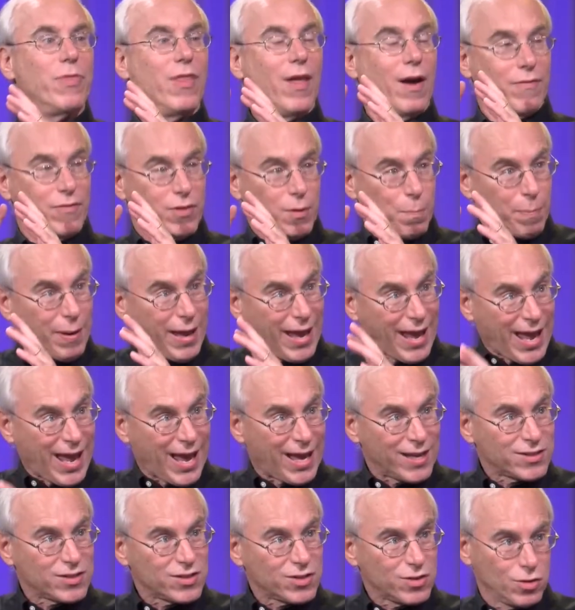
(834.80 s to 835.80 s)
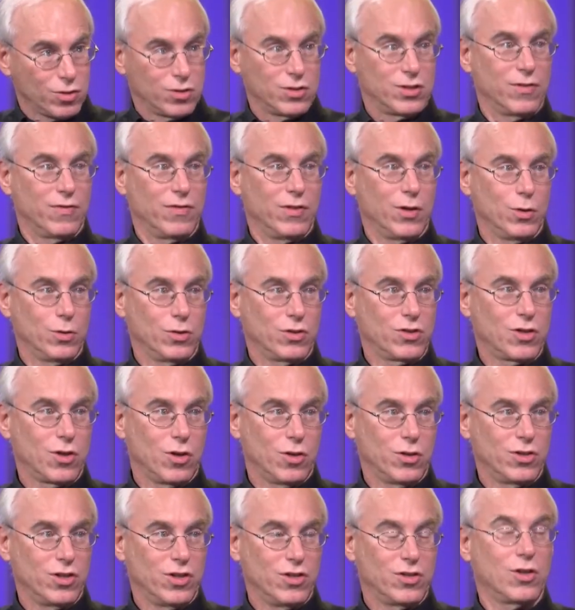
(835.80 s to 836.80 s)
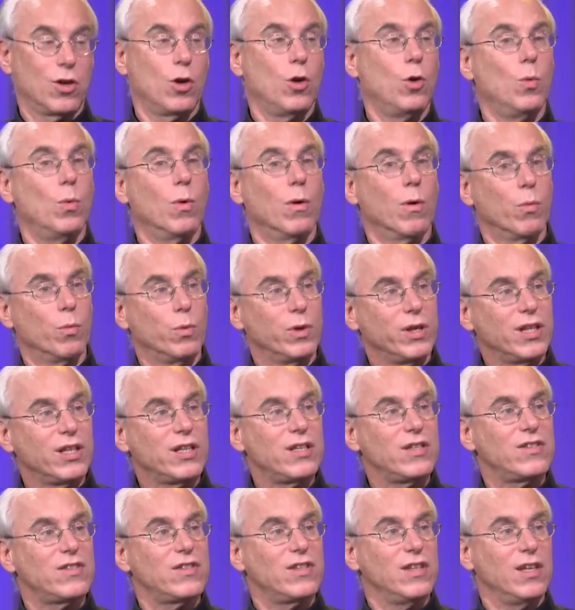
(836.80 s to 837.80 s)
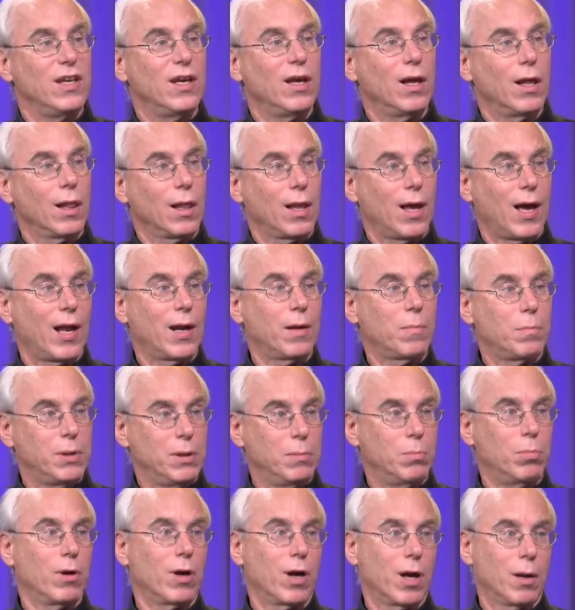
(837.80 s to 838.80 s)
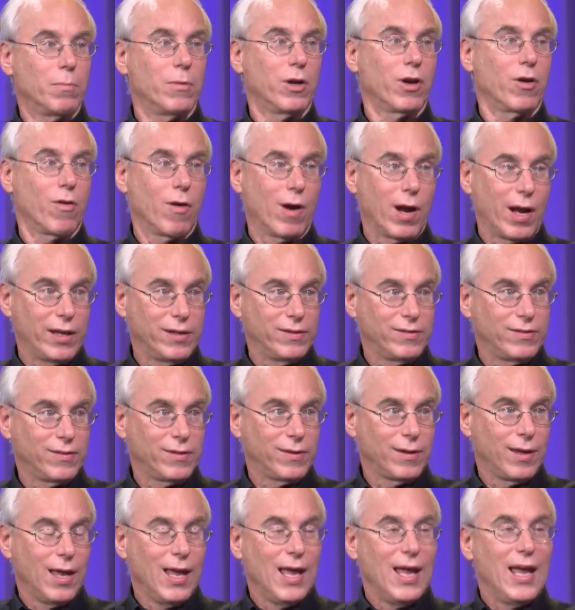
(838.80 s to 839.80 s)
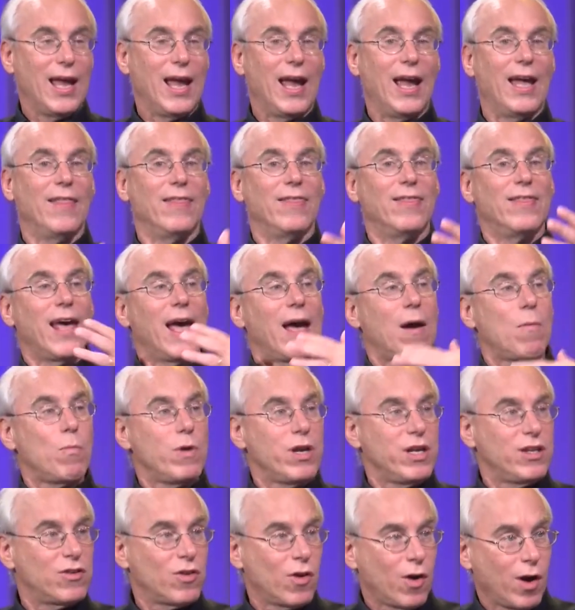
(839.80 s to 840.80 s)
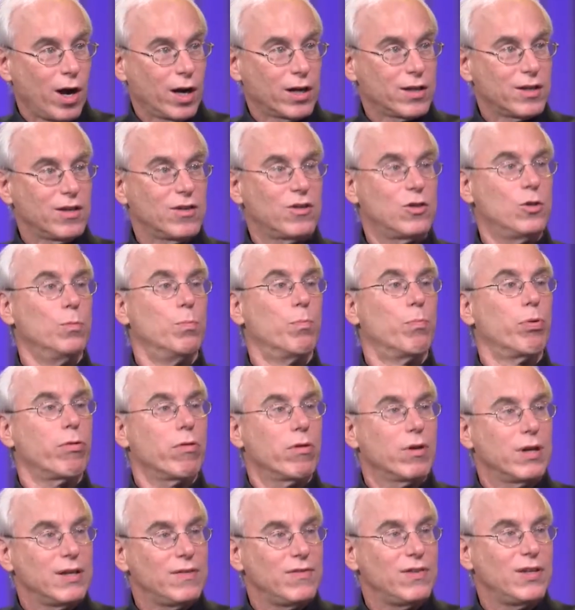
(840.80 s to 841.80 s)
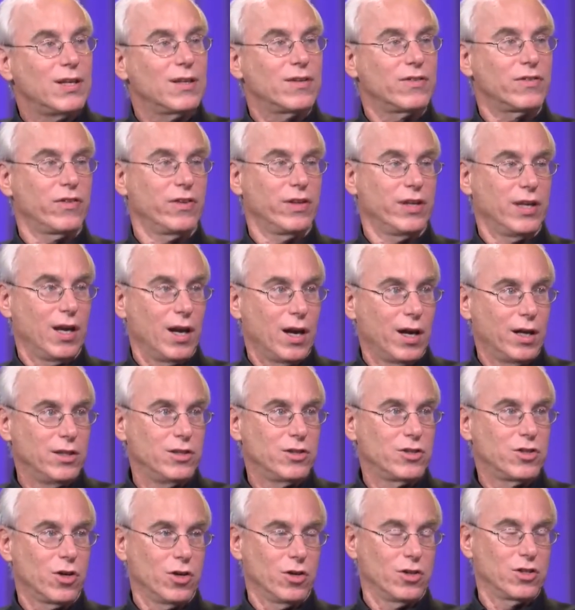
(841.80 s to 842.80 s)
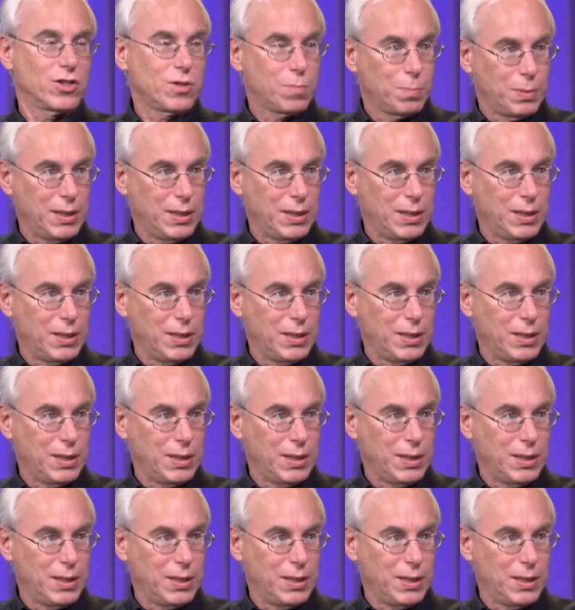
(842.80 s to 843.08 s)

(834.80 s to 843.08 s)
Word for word: of the pastors of those churches mm -hmm. who mm-hmm. were really seeing a lot of people come to Christ. Yes. And then we talked to previously unchurched